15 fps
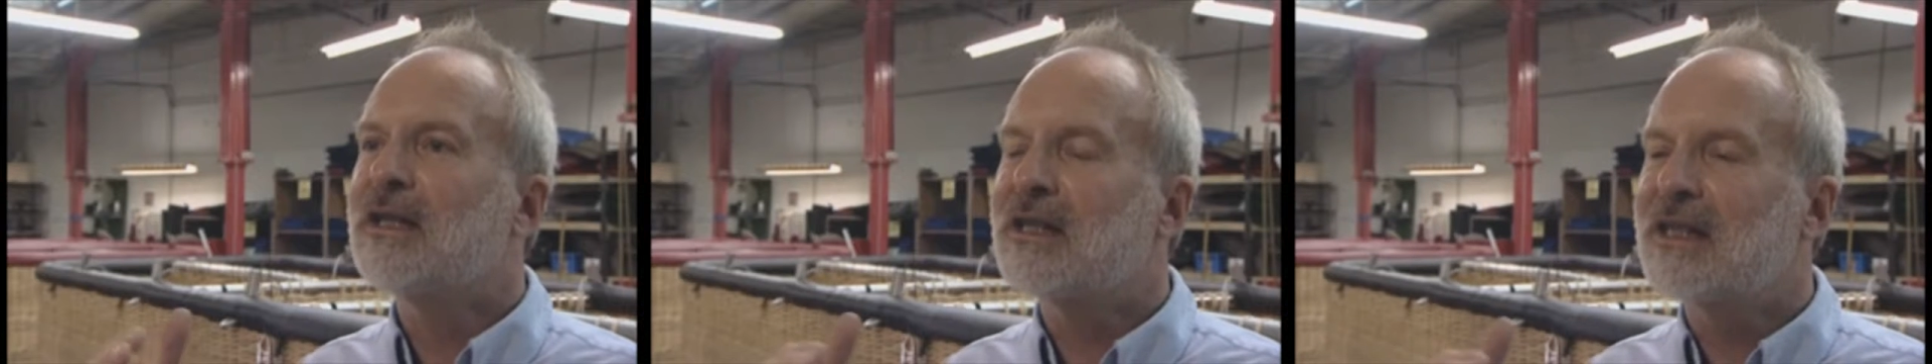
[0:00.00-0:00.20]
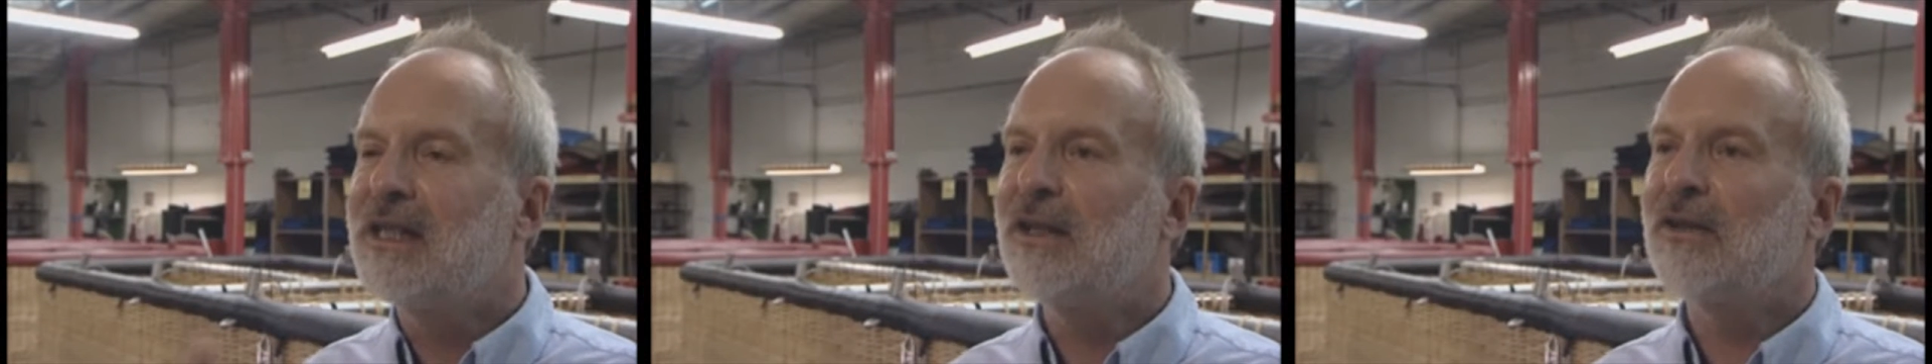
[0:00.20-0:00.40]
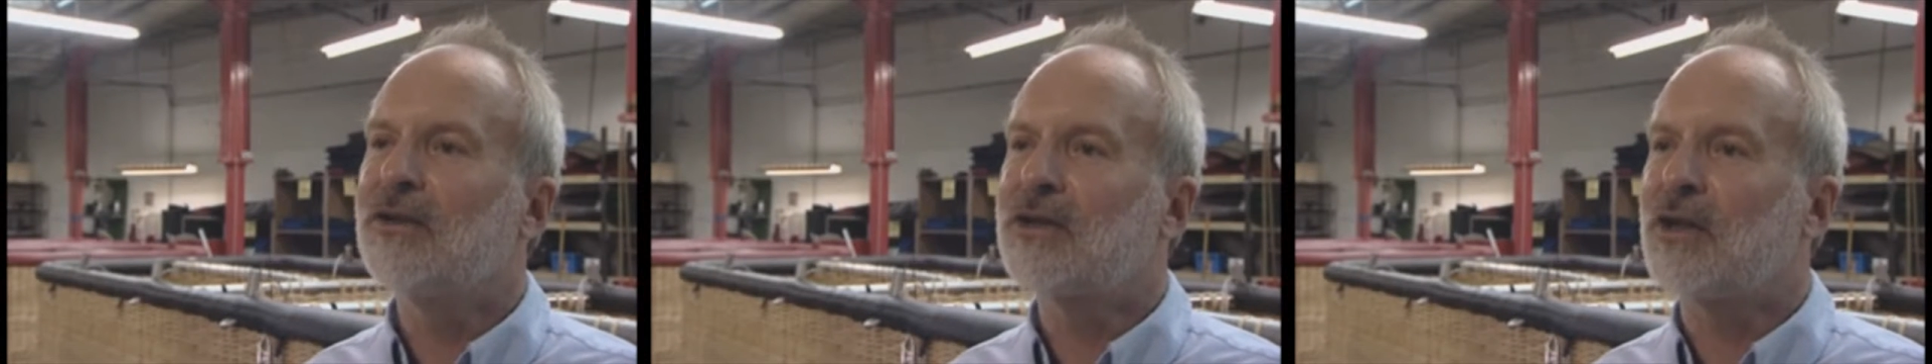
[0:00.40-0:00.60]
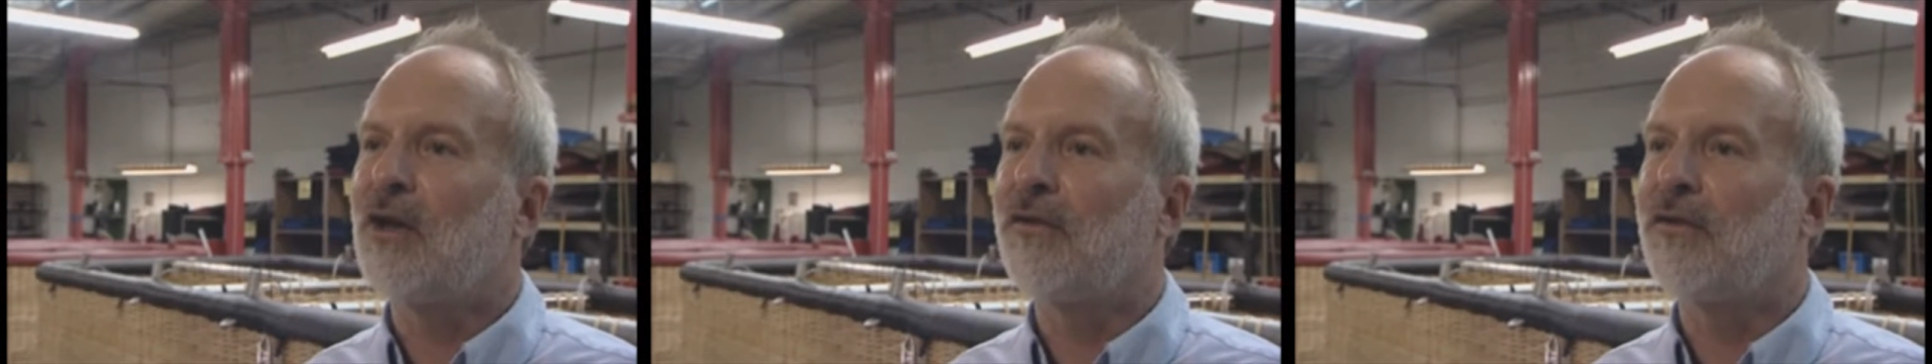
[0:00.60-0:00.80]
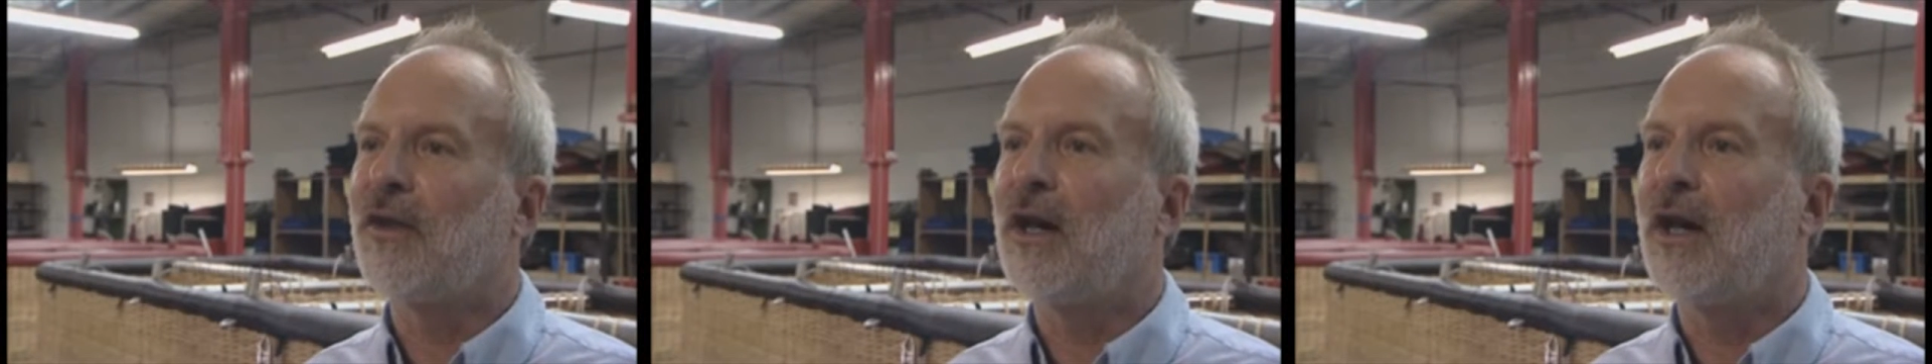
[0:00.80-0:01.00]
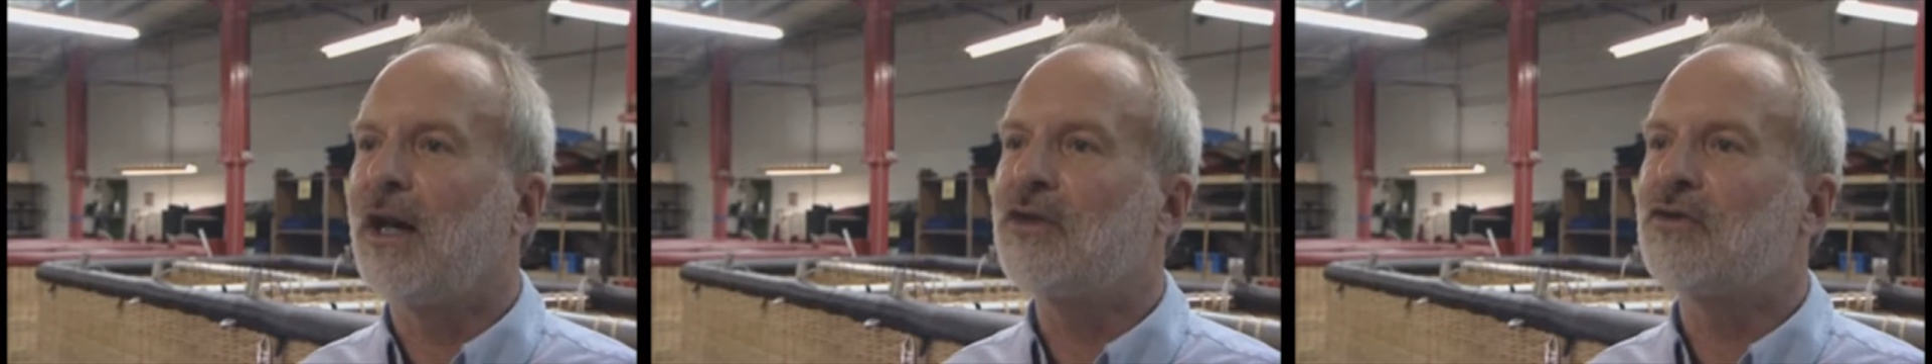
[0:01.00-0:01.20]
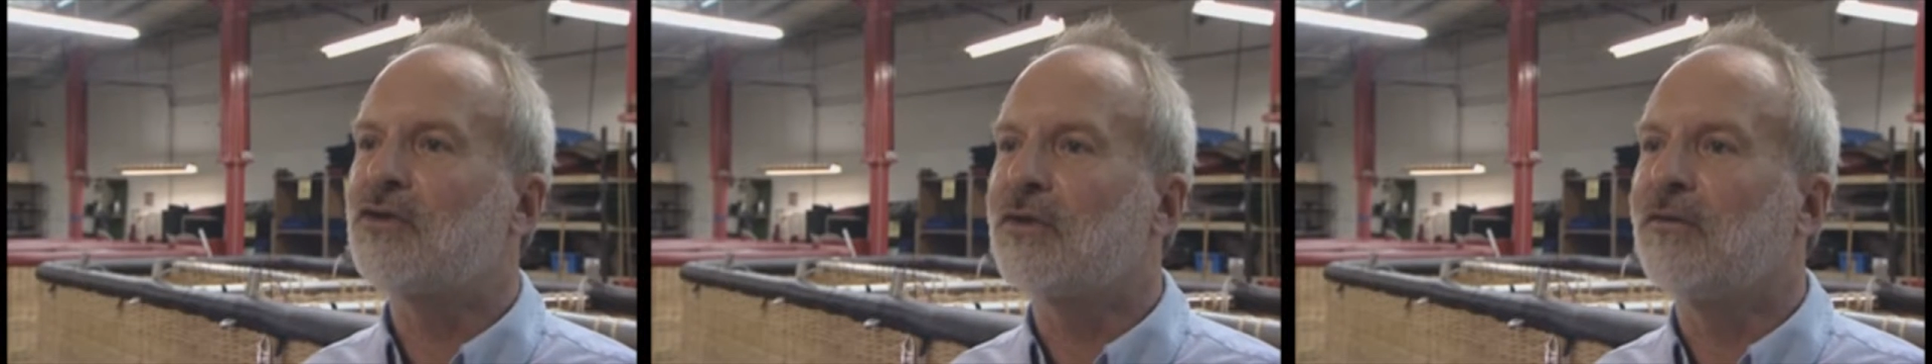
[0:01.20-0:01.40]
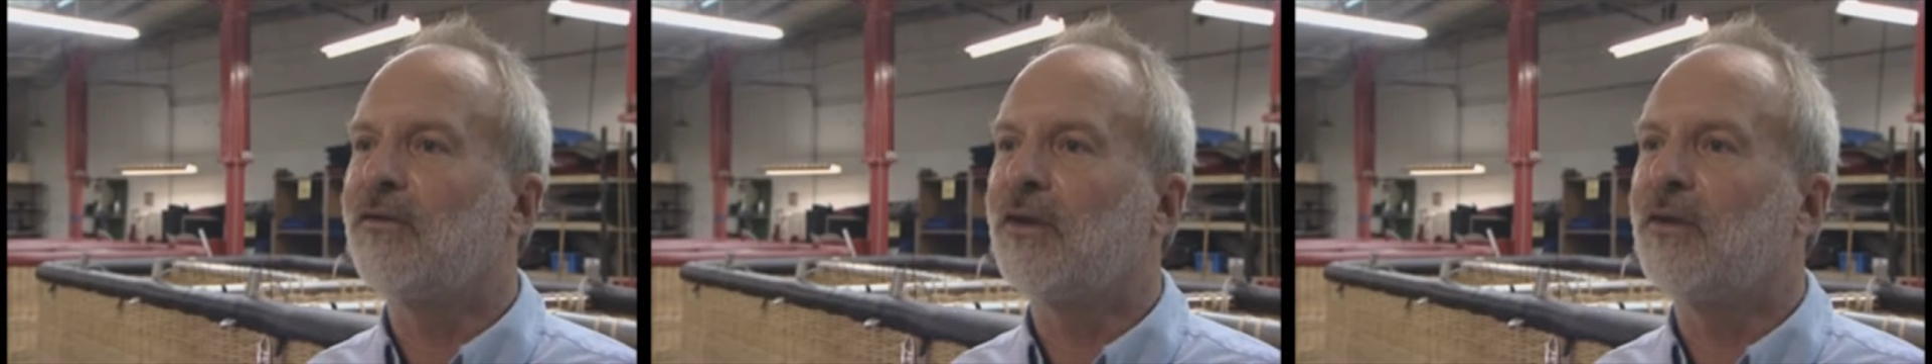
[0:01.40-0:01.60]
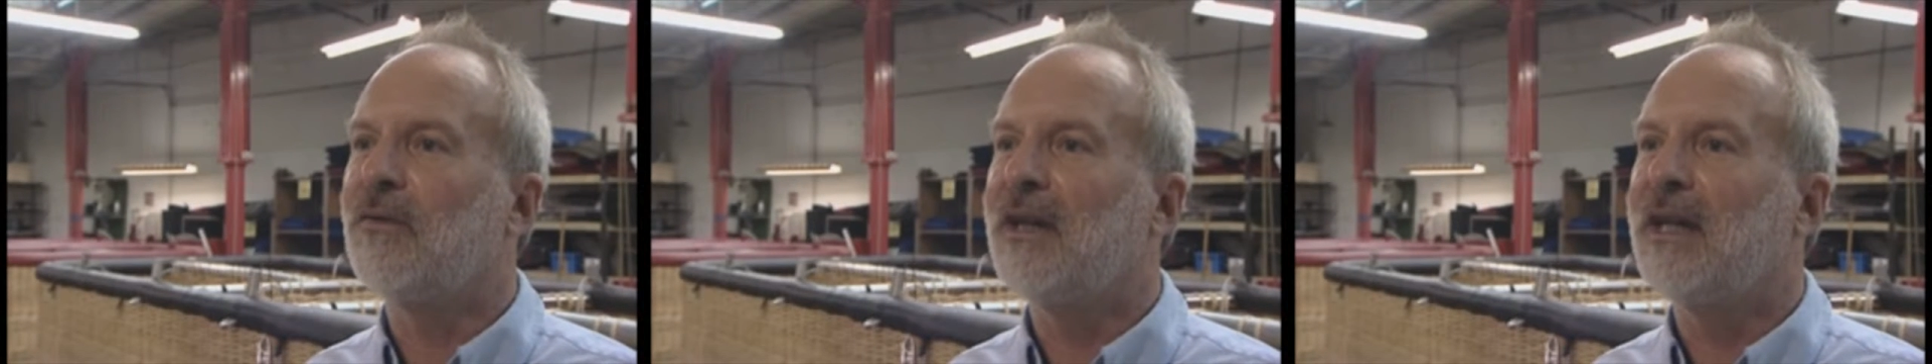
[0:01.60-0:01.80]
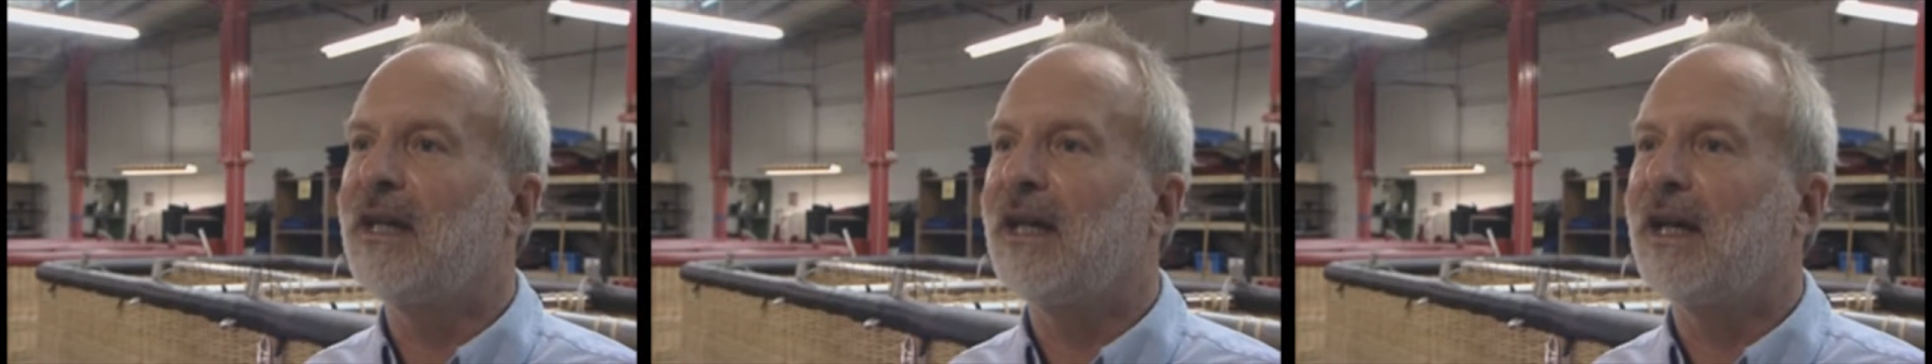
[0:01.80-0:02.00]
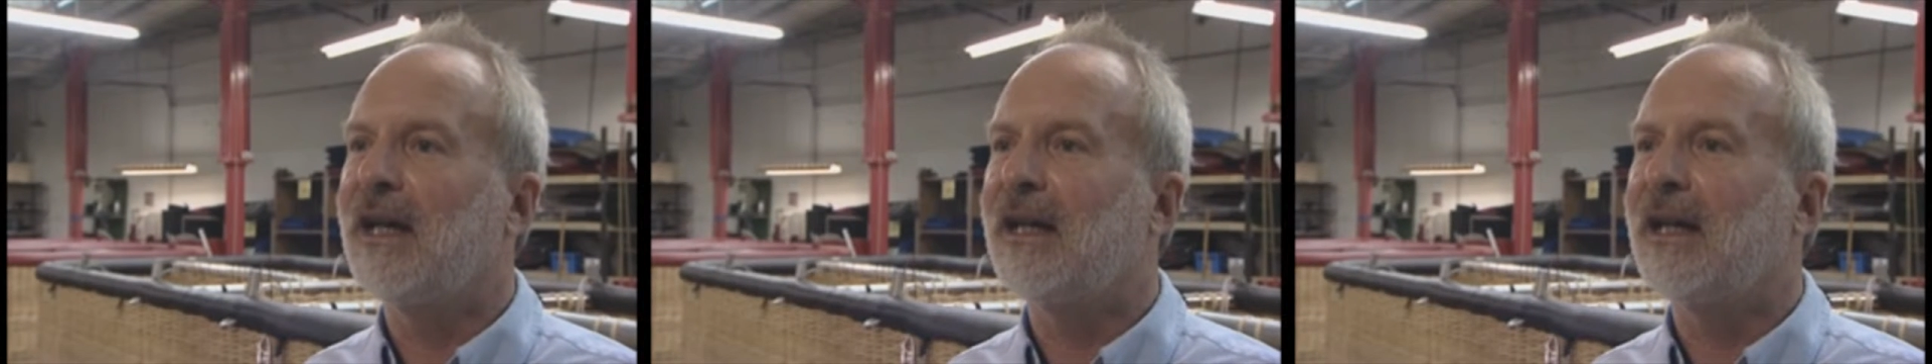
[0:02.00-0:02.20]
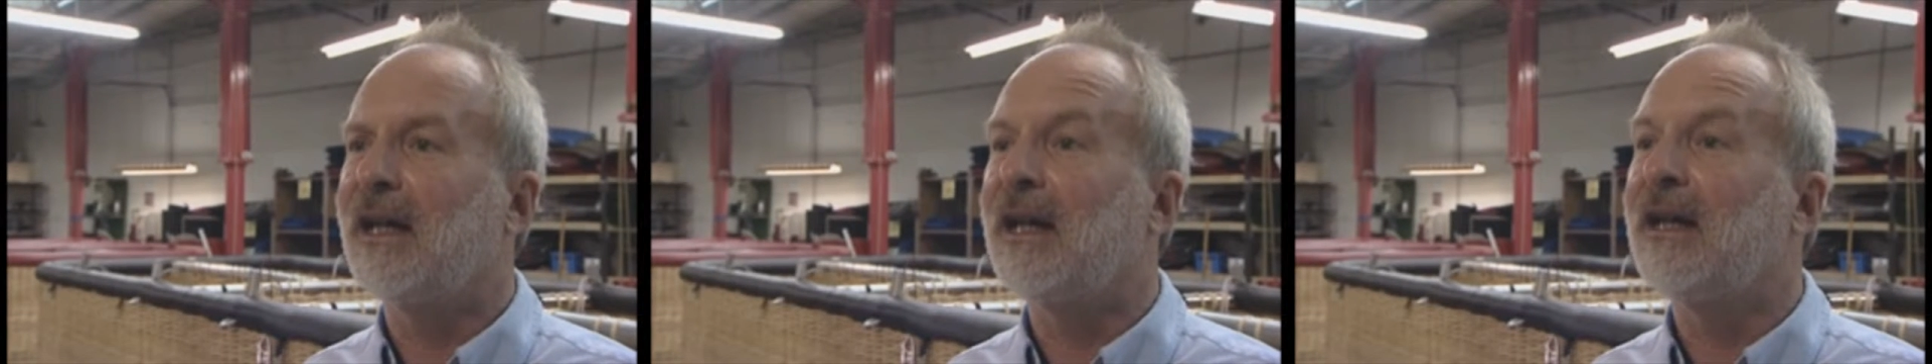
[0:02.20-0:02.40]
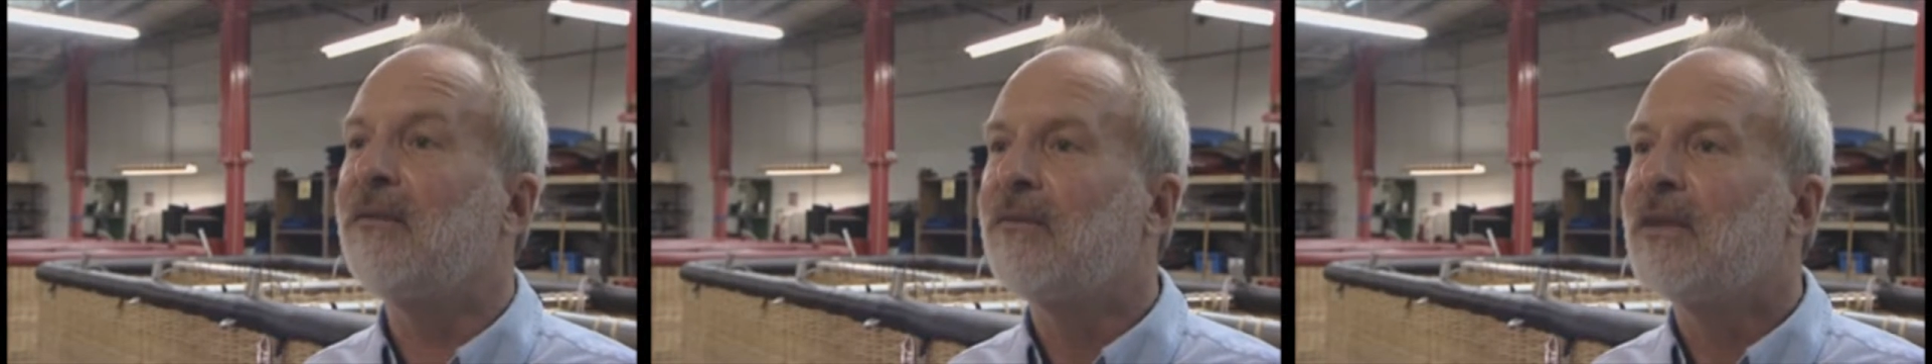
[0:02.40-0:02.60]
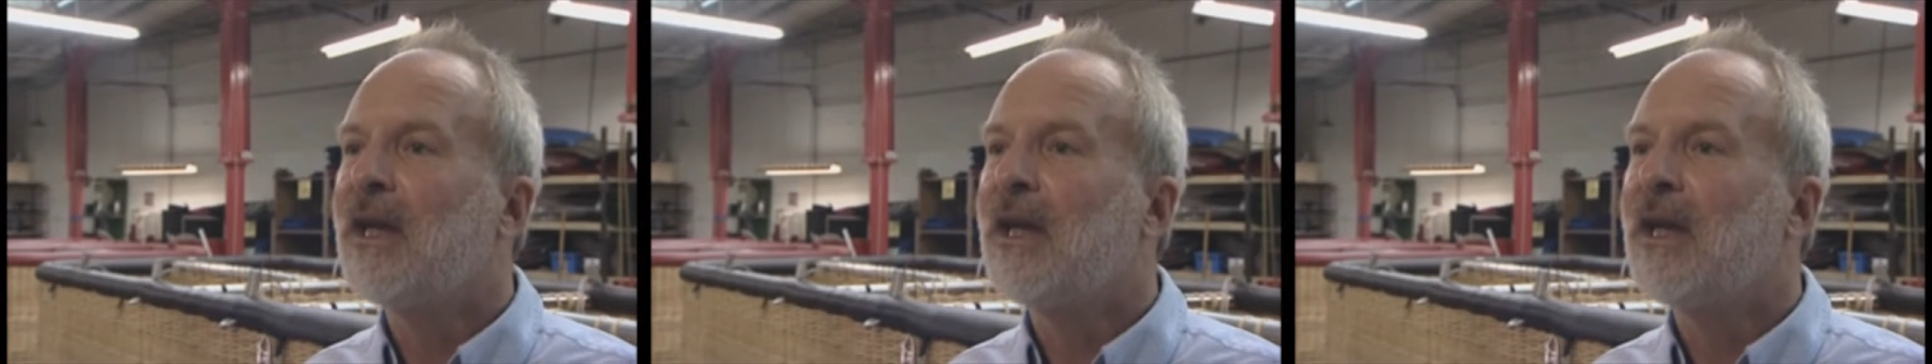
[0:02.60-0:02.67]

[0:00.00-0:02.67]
seals off the hydrogen from the air,